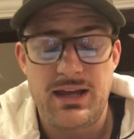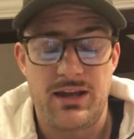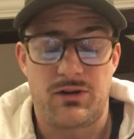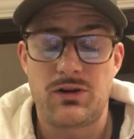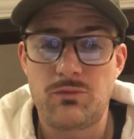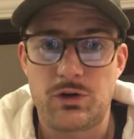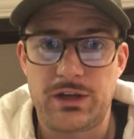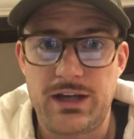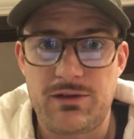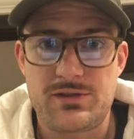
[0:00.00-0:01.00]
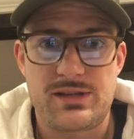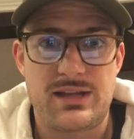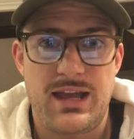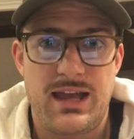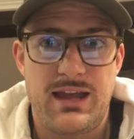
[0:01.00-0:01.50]
in our own workouts
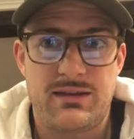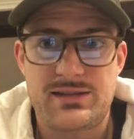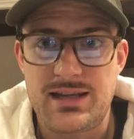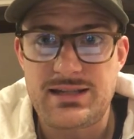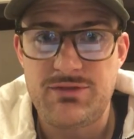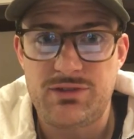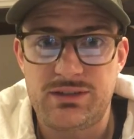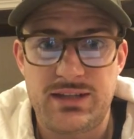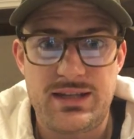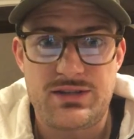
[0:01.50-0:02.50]
and scientifically